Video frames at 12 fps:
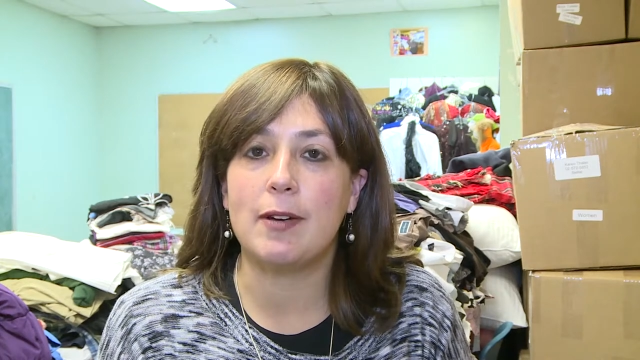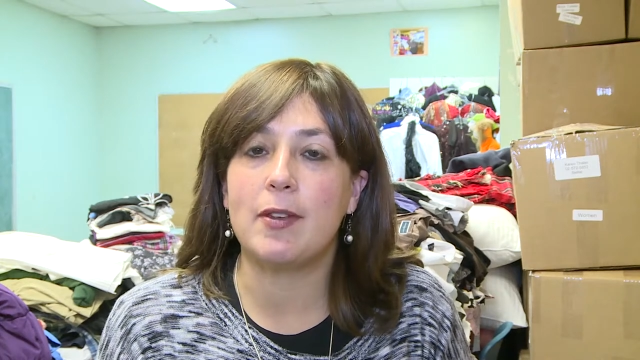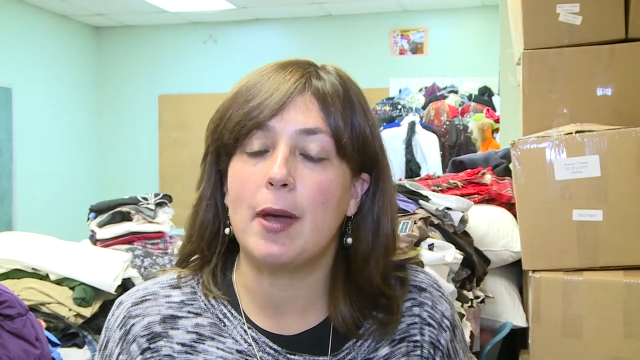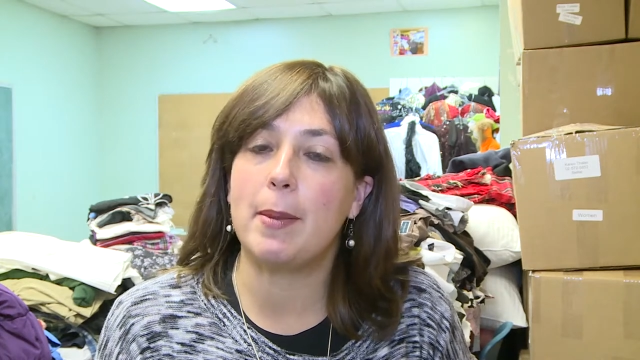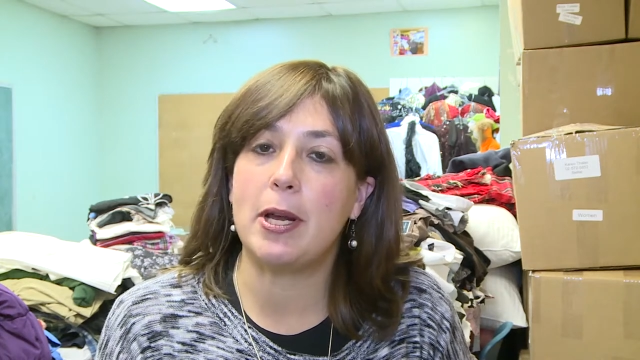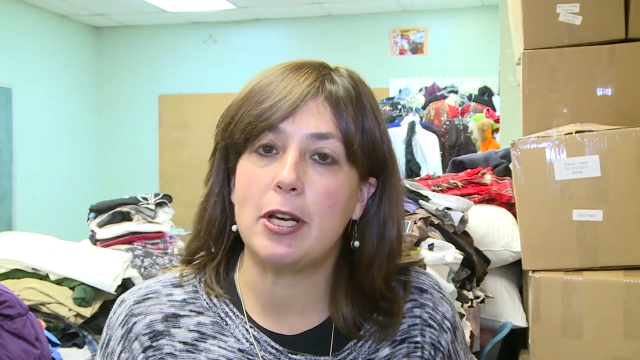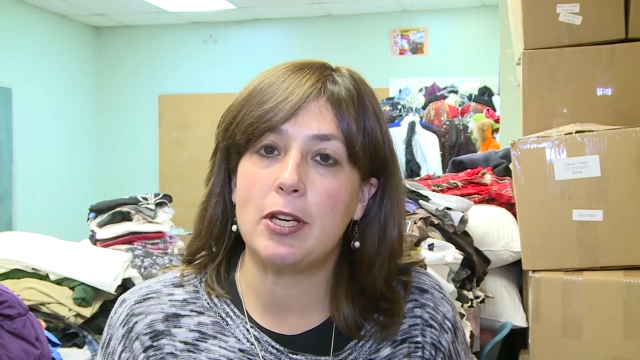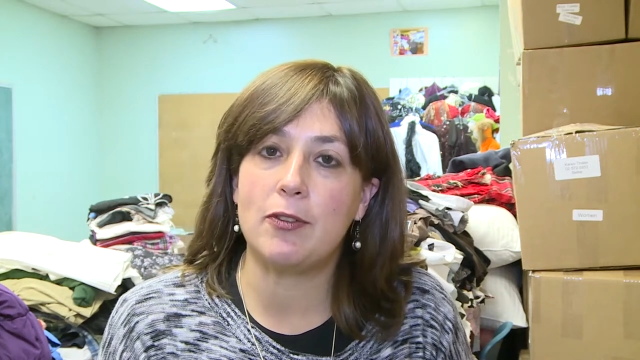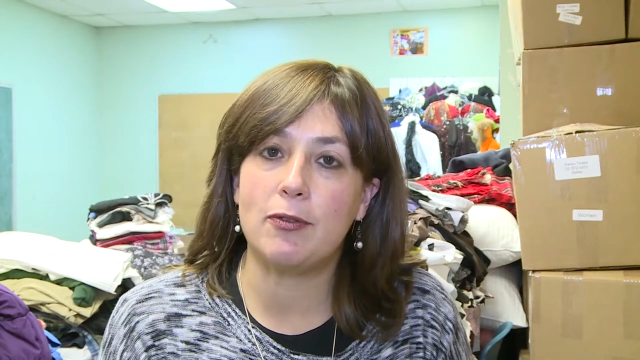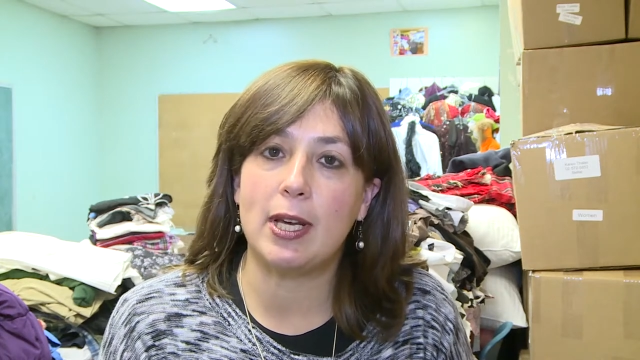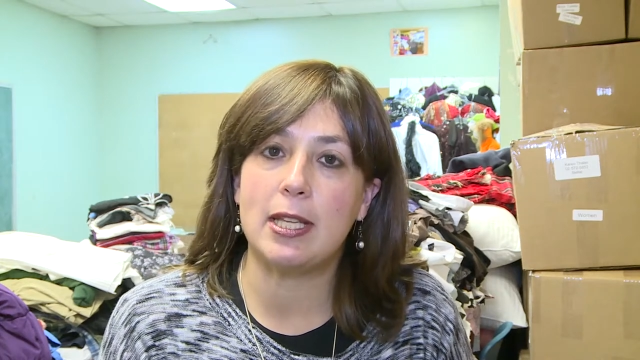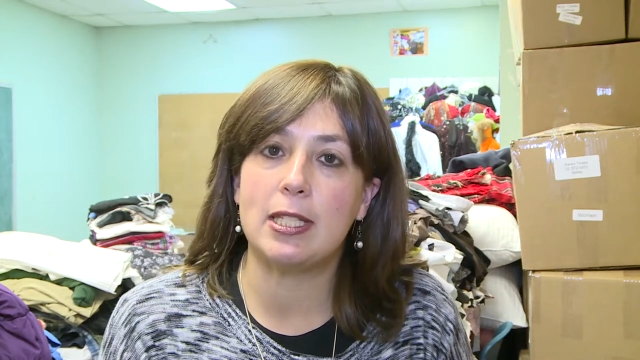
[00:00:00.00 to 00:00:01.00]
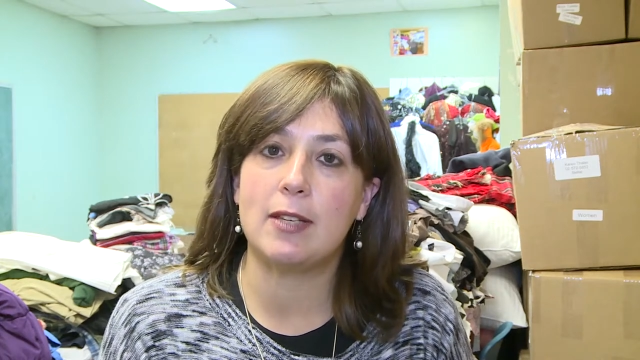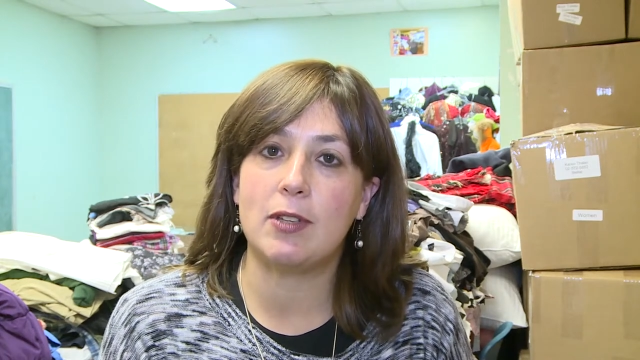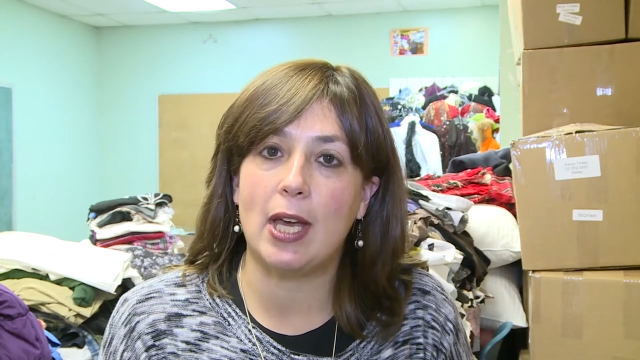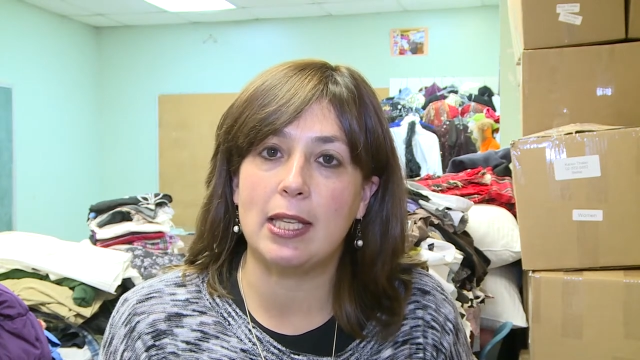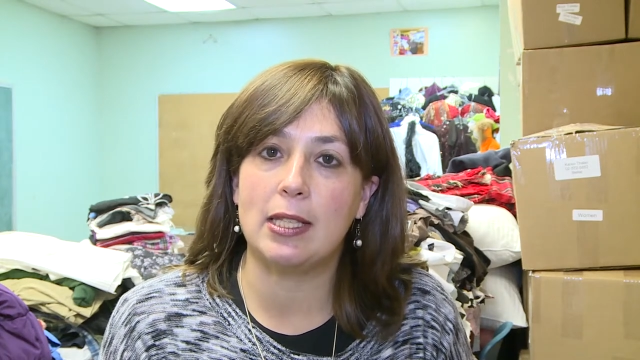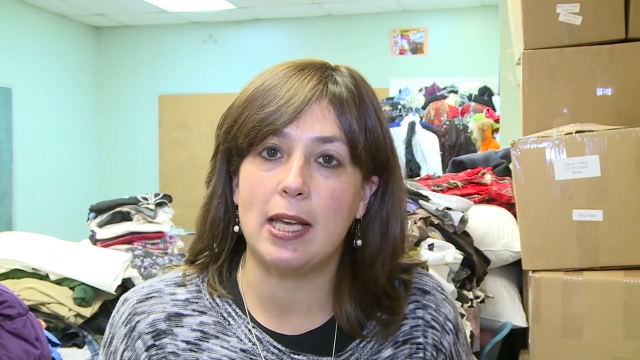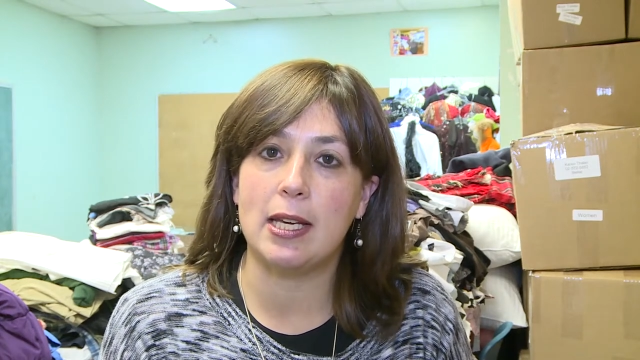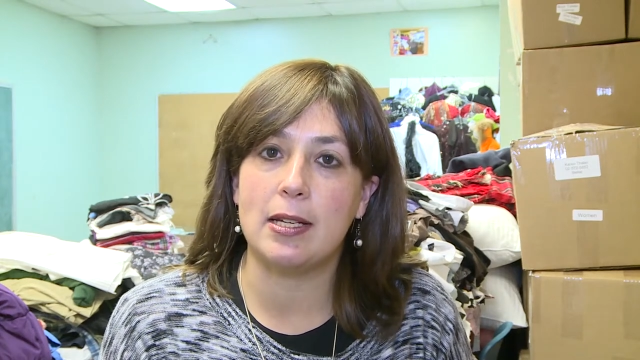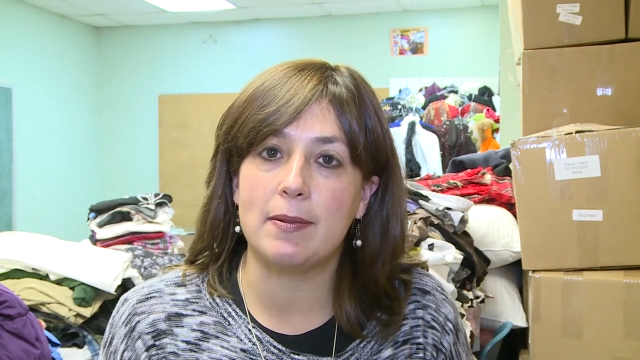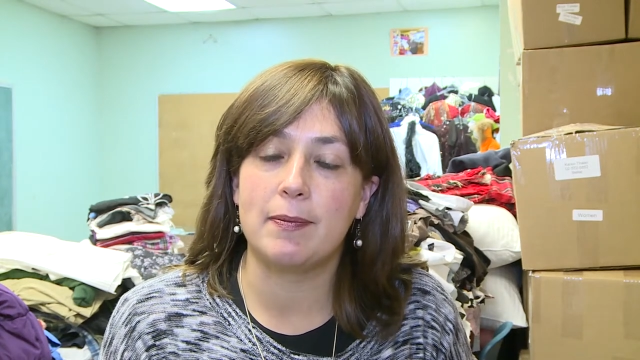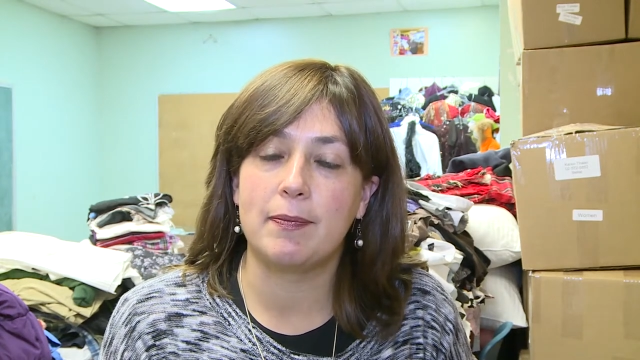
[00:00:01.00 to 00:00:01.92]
of American Friends of Yad Leah.